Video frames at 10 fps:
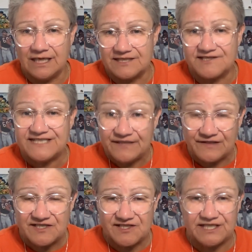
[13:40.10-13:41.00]

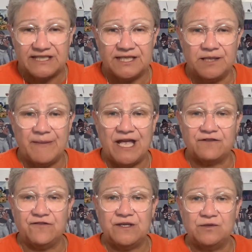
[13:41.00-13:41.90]
Stevenson in the
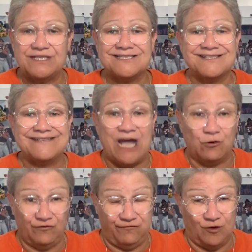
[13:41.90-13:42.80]
backfield is
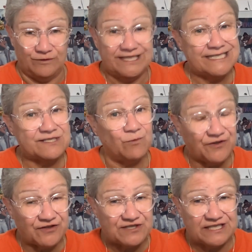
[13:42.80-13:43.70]
doubtful. He's
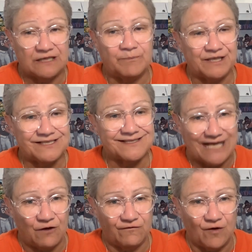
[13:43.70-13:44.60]
with the team, but he's
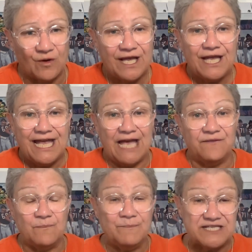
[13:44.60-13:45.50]
doubtful.
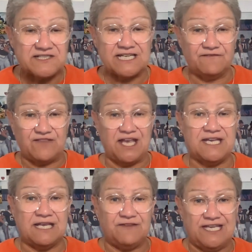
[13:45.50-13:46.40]
And
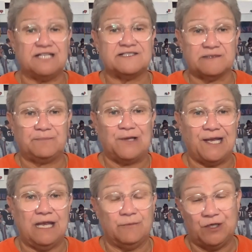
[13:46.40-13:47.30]
if he doesn't
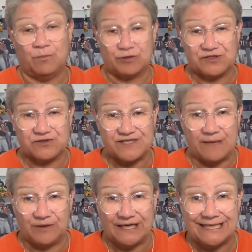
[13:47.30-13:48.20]
play, and we know Brisker's
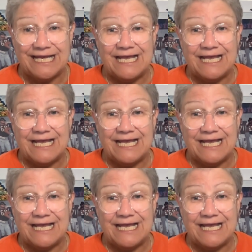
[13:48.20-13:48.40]
not playing,